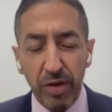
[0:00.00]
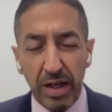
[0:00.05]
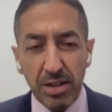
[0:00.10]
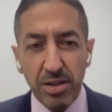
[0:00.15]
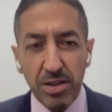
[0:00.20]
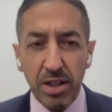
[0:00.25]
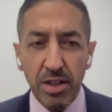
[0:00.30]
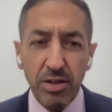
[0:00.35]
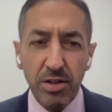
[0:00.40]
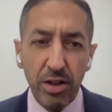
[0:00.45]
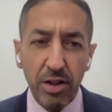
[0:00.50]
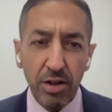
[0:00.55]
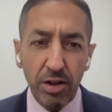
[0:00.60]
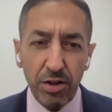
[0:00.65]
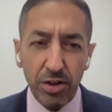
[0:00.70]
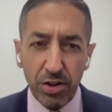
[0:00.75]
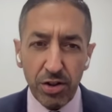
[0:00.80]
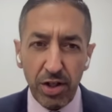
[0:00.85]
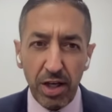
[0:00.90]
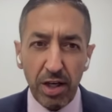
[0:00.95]
vaccines that
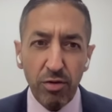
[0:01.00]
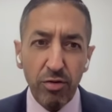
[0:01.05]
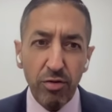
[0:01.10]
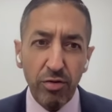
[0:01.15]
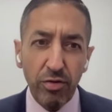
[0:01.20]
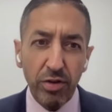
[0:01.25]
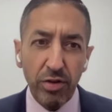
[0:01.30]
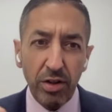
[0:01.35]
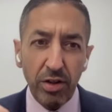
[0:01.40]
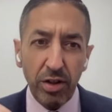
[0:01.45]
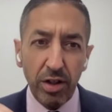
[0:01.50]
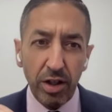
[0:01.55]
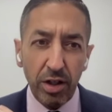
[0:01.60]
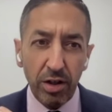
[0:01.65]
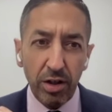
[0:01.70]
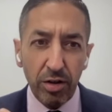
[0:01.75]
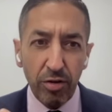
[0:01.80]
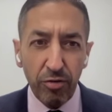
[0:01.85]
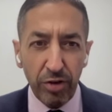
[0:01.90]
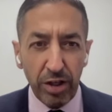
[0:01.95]
are safe, that they
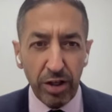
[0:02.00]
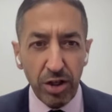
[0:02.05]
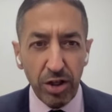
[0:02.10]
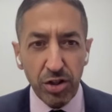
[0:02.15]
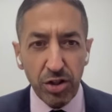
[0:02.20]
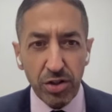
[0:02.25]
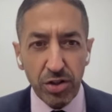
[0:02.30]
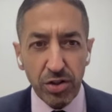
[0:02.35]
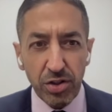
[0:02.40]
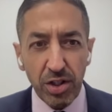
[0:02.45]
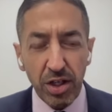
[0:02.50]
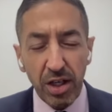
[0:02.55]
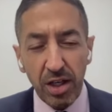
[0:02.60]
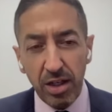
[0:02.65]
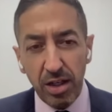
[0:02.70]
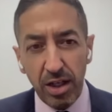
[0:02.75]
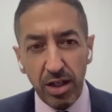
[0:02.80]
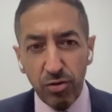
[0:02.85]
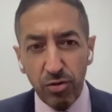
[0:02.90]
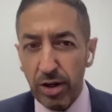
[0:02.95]
are efficacious
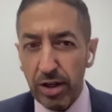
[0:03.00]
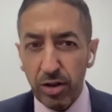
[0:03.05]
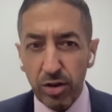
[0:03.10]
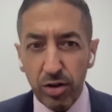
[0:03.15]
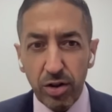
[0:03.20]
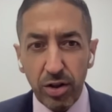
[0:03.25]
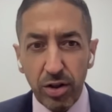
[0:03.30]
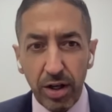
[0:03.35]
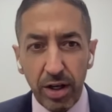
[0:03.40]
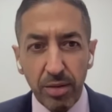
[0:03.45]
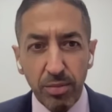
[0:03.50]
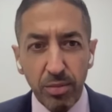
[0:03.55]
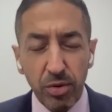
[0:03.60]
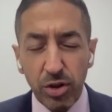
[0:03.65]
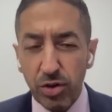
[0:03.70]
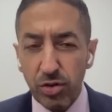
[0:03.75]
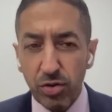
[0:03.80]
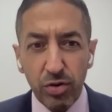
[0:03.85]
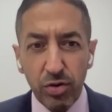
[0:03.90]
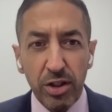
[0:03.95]
in record time,
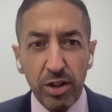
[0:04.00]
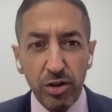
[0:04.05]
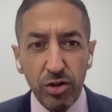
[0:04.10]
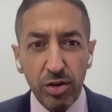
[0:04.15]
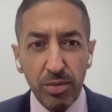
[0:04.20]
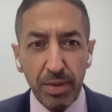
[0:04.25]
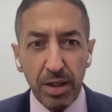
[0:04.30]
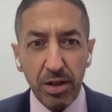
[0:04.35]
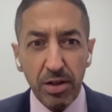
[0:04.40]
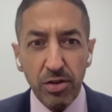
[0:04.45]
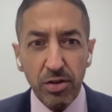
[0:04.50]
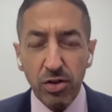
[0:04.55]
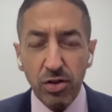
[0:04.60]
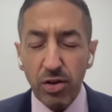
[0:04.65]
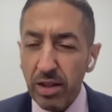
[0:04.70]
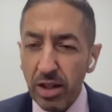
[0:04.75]
which is really tremendous.